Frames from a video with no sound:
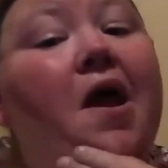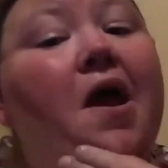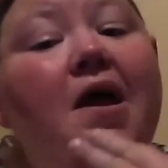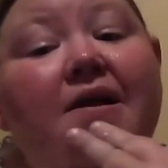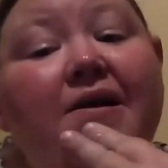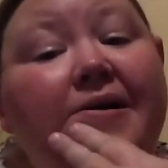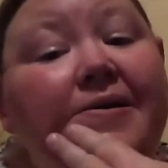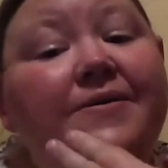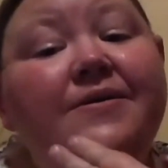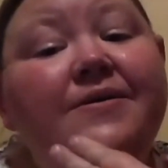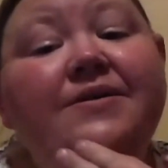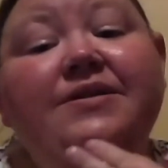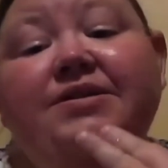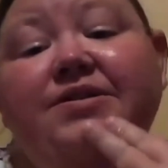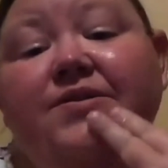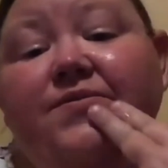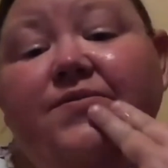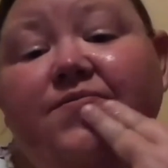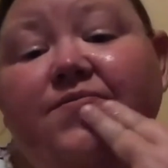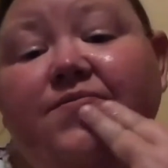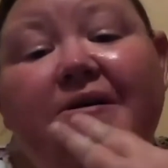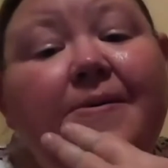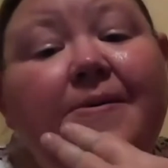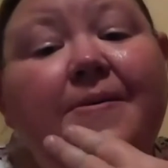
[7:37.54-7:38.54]
I'm just
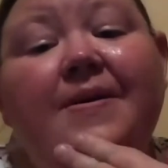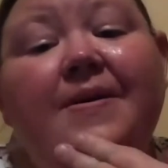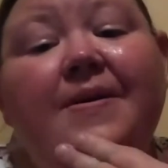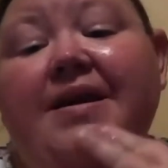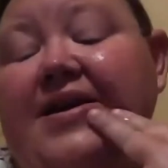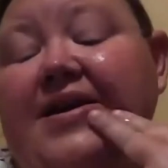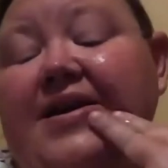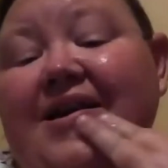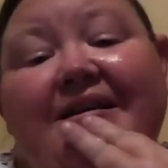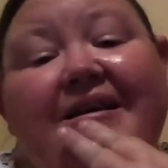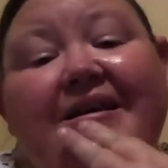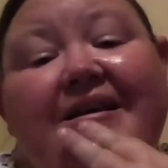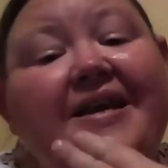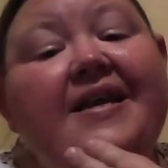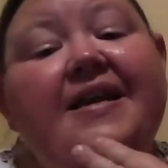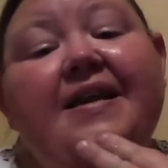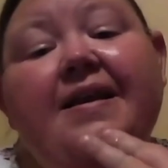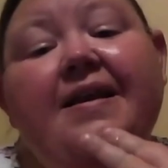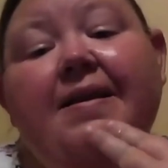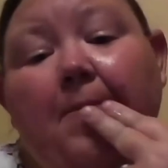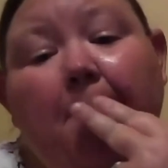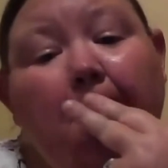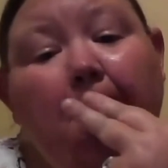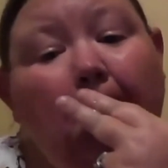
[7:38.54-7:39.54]
rubbing it in.
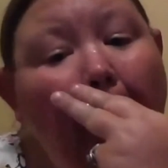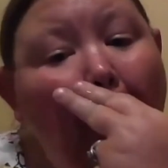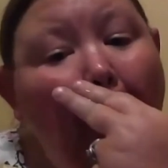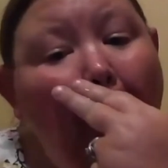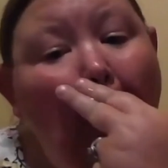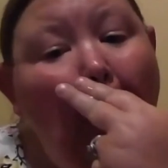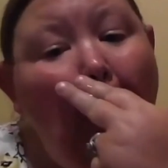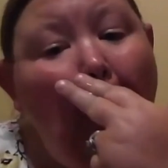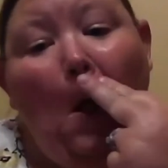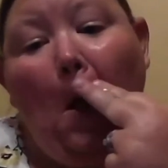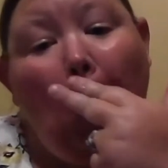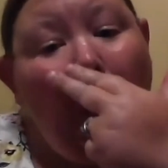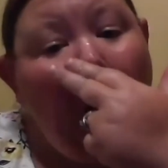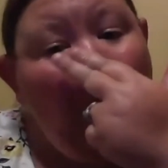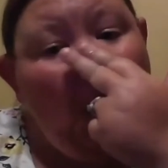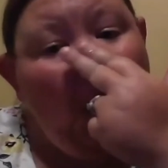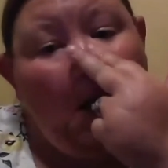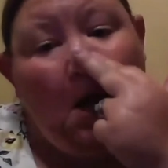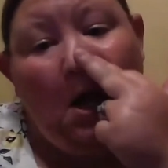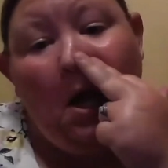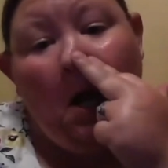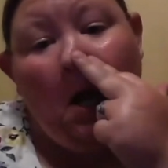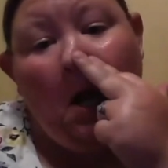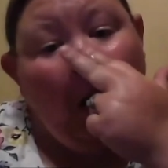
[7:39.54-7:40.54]

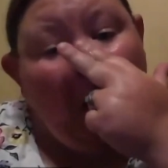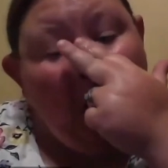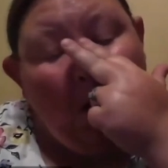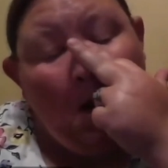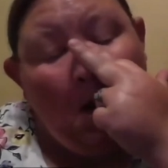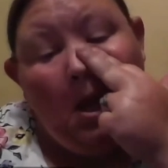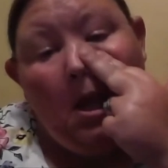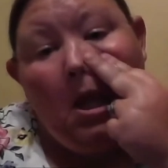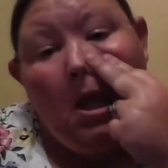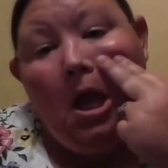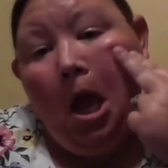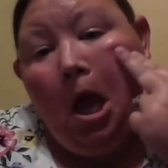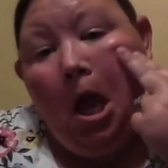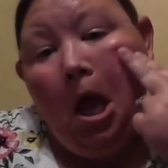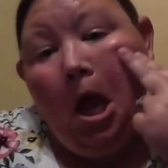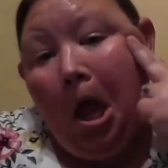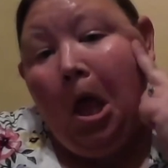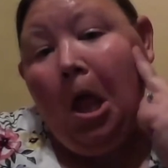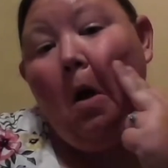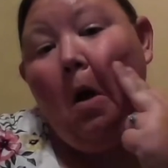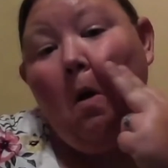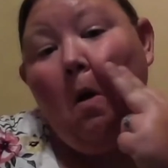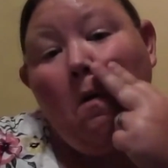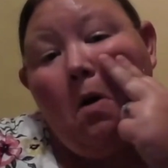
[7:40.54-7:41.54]
Clearly all
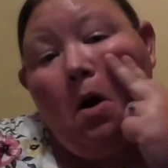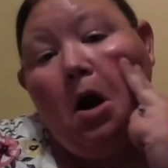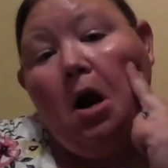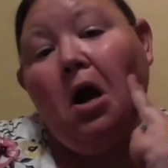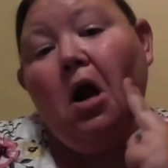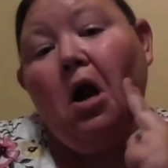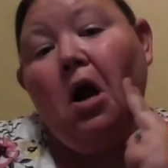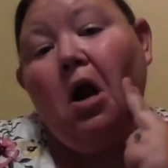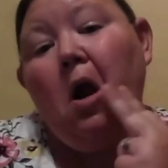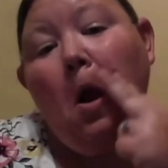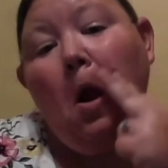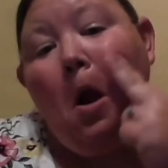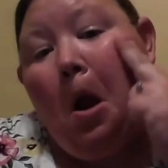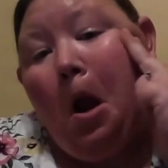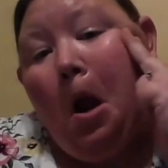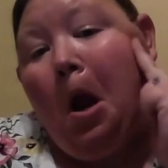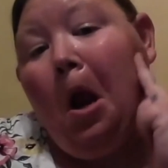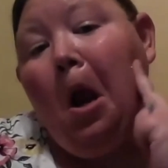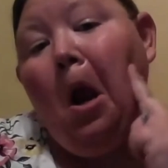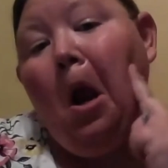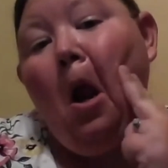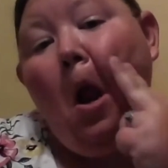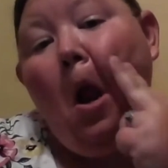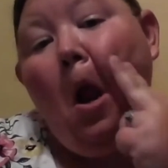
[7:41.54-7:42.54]
over. That's
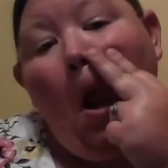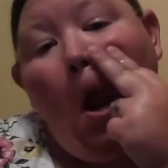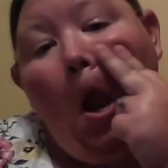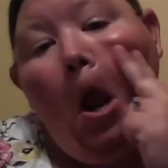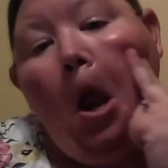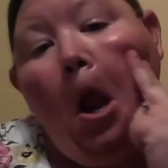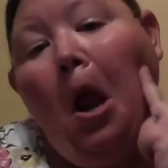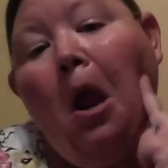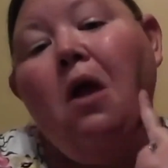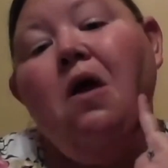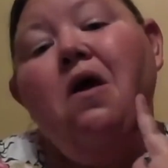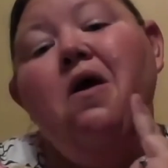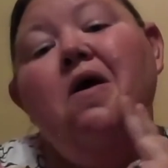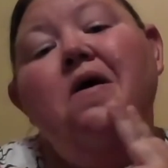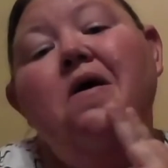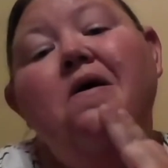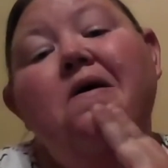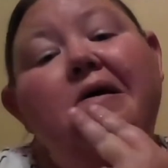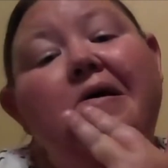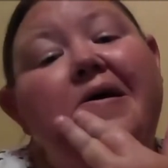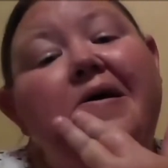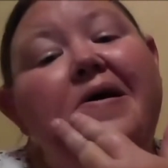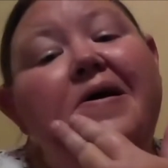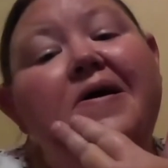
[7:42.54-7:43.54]
good.
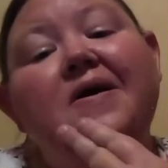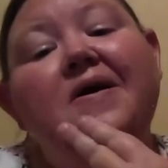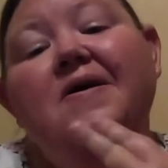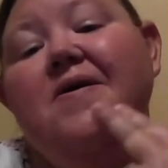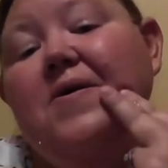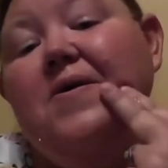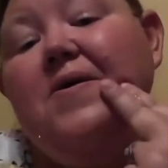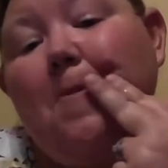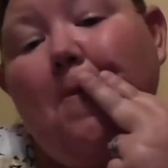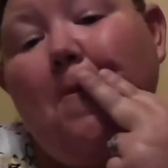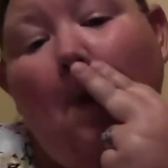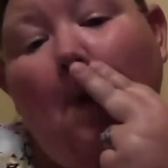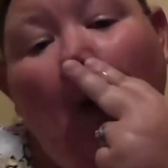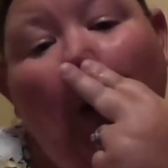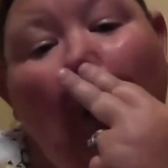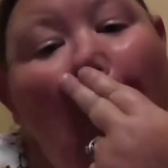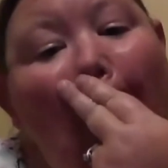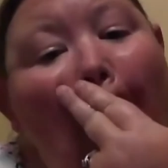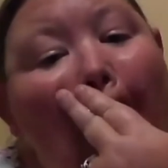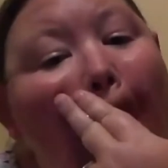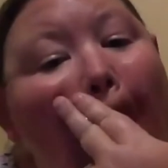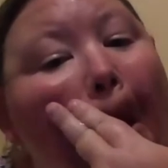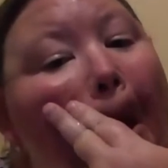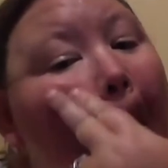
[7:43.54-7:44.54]
Perfect, Stephanie. I'm going to give you a
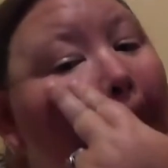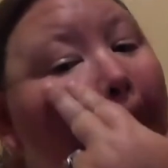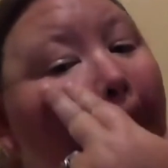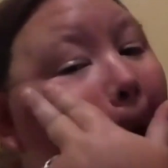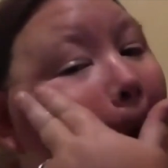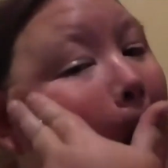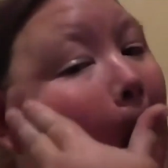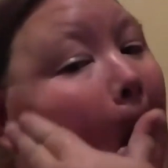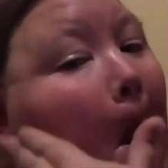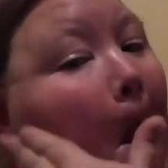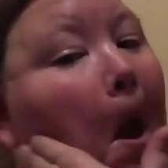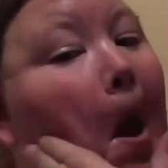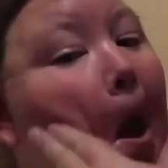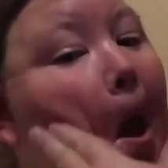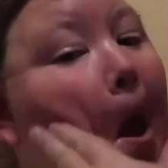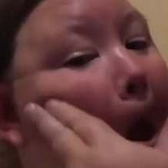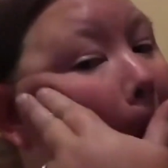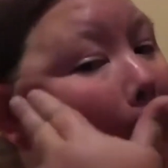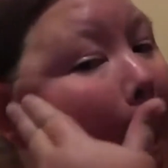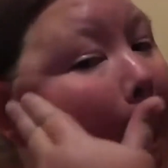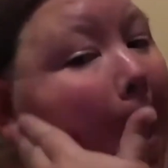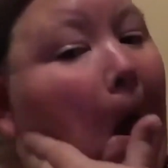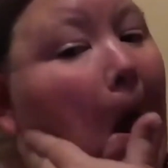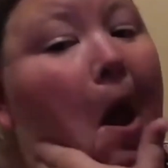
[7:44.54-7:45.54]
little bit more if you need
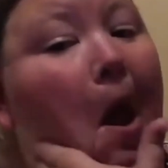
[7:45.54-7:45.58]
it.